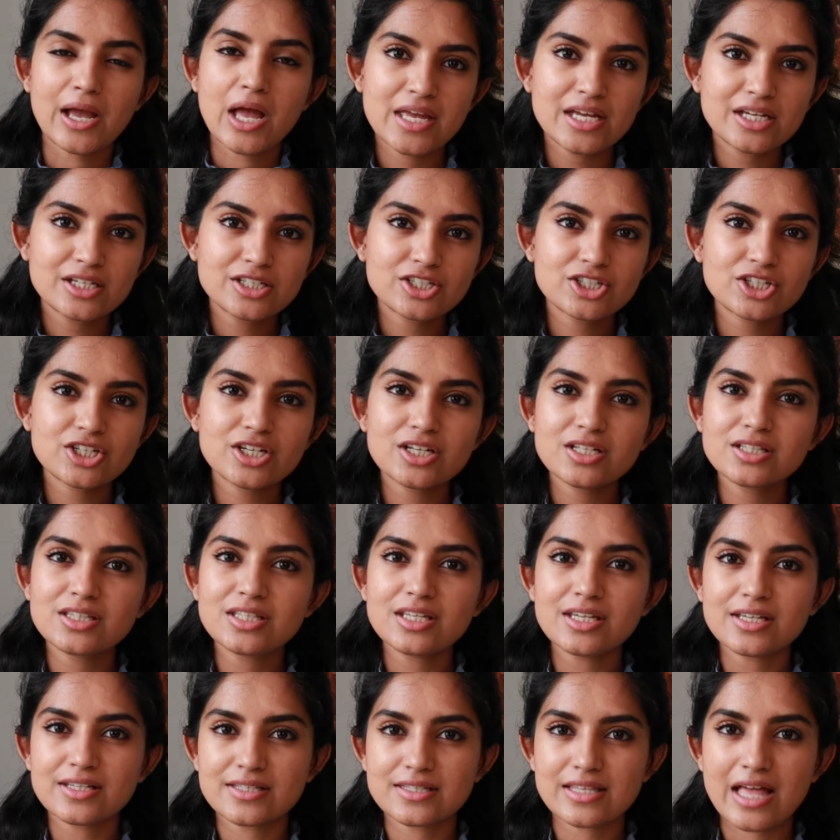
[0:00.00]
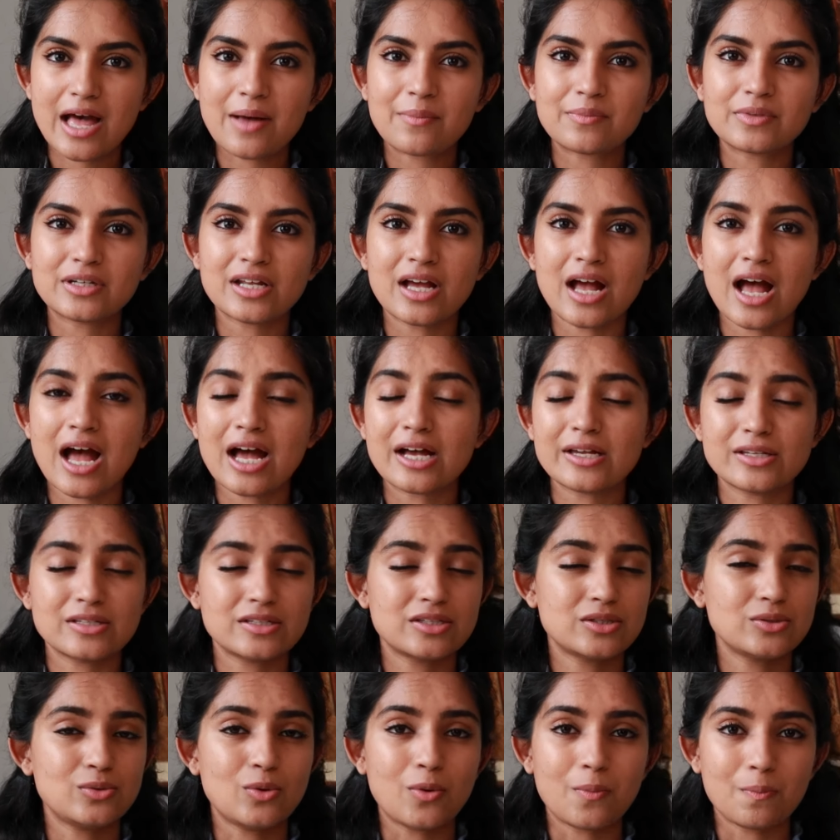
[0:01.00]
Picture the examiner
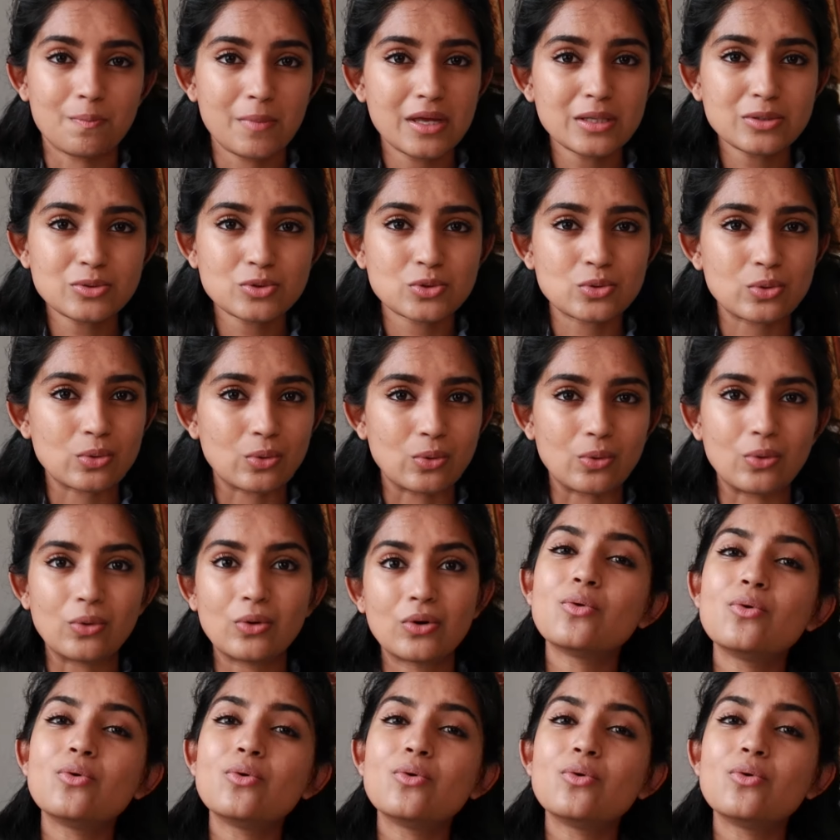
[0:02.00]
as your mentor